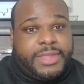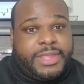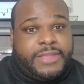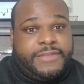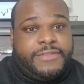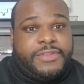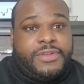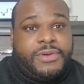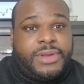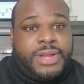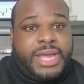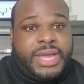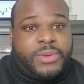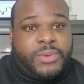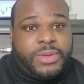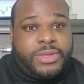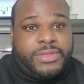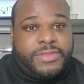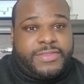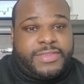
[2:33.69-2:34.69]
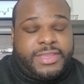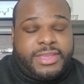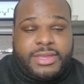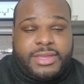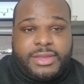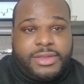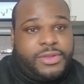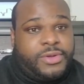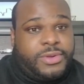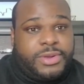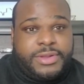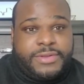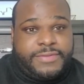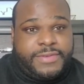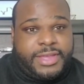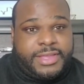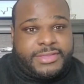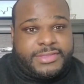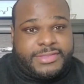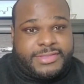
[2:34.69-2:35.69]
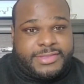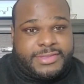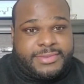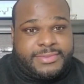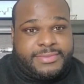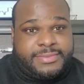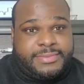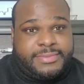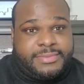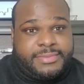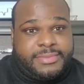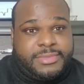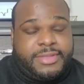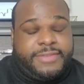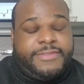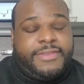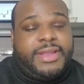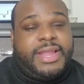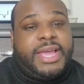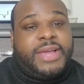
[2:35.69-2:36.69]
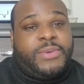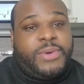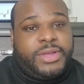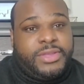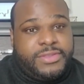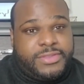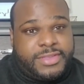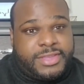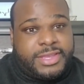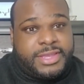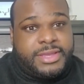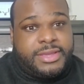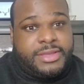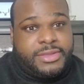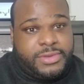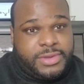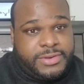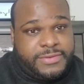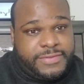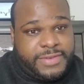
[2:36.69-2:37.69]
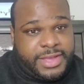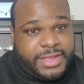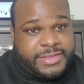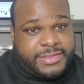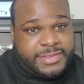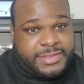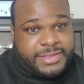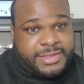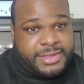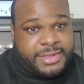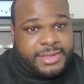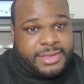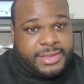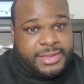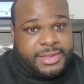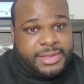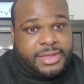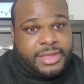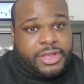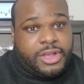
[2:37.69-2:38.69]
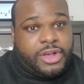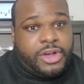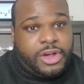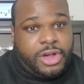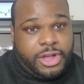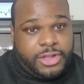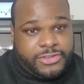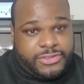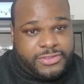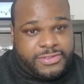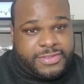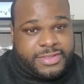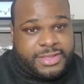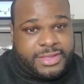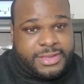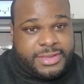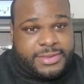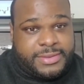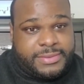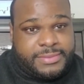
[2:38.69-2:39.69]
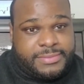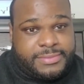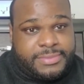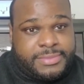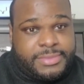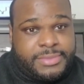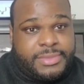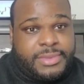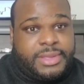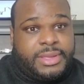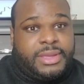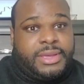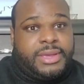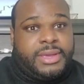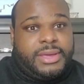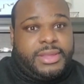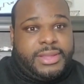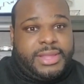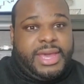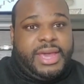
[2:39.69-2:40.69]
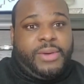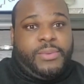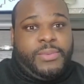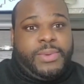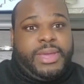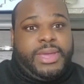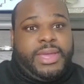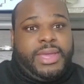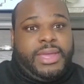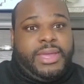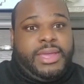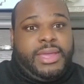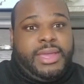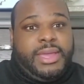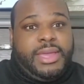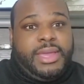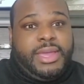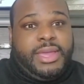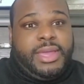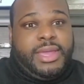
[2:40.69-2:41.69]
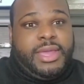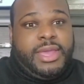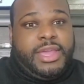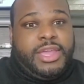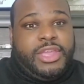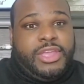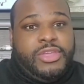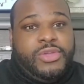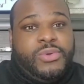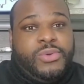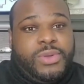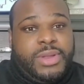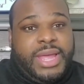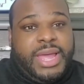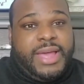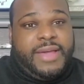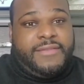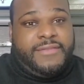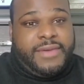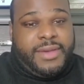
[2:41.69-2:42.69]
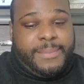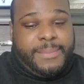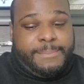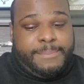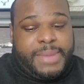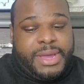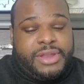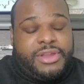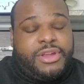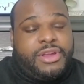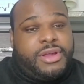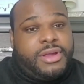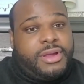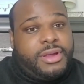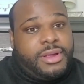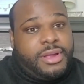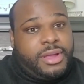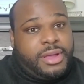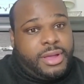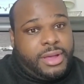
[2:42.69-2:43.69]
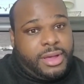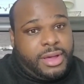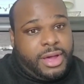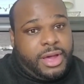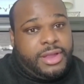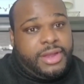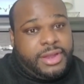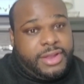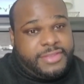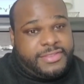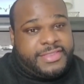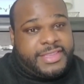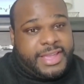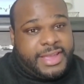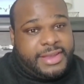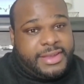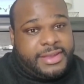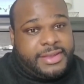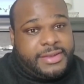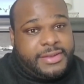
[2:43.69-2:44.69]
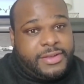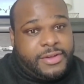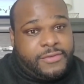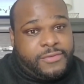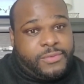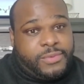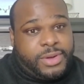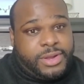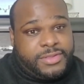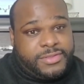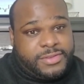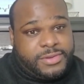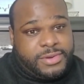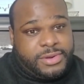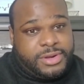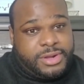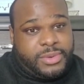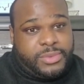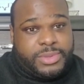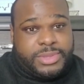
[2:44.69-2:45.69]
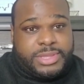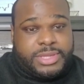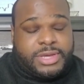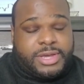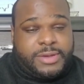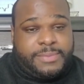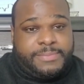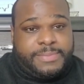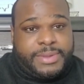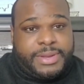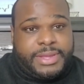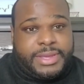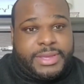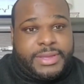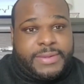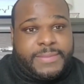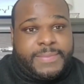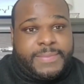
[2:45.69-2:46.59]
If you don't like what you see, don't invest. If you like what you see, you invest cautiously. That way, you'll have a better understanding of what is going on with the company,